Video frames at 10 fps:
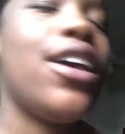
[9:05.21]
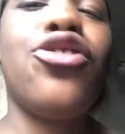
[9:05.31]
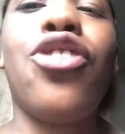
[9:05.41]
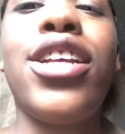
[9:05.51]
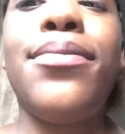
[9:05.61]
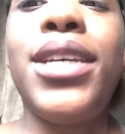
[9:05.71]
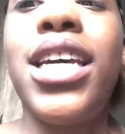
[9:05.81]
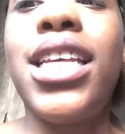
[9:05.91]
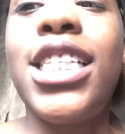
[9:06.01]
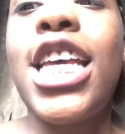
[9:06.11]
it's crazy
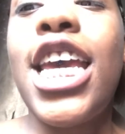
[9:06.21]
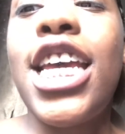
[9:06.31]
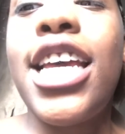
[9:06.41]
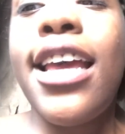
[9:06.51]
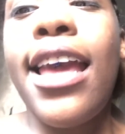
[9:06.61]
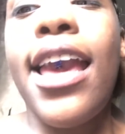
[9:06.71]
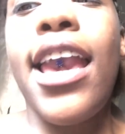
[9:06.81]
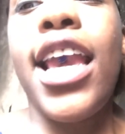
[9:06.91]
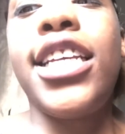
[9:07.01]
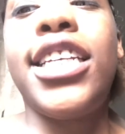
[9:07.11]
because
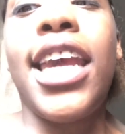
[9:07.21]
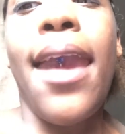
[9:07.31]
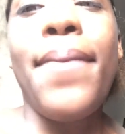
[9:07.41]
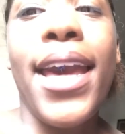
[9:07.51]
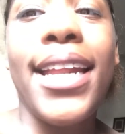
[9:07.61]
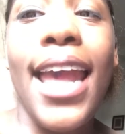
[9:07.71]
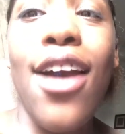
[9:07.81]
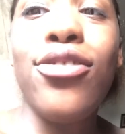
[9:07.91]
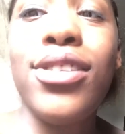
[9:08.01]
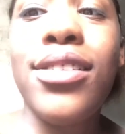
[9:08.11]
she came back in the
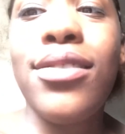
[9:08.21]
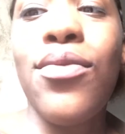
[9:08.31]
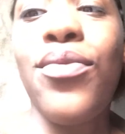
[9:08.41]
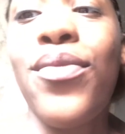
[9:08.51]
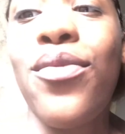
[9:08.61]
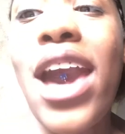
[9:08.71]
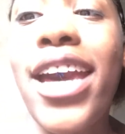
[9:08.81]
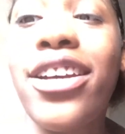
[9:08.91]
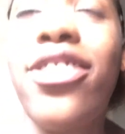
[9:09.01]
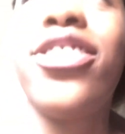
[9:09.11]
house
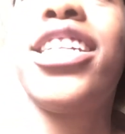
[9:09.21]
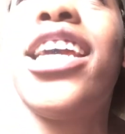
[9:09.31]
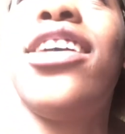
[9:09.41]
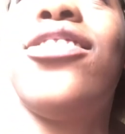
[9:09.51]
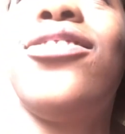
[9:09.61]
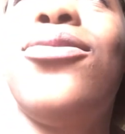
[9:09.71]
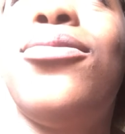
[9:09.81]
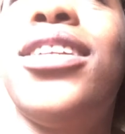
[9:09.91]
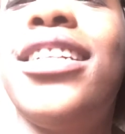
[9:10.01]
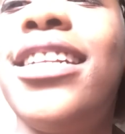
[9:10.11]
wagging her tail,
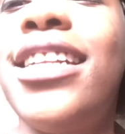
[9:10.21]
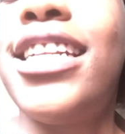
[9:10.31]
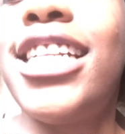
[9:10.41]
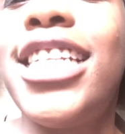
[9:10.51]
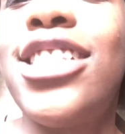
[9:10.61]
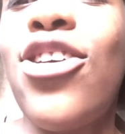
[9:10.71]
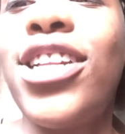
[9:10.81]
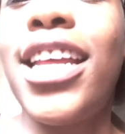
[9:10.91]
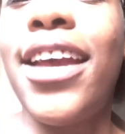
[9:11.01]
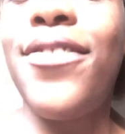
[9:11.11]
wanting to talk to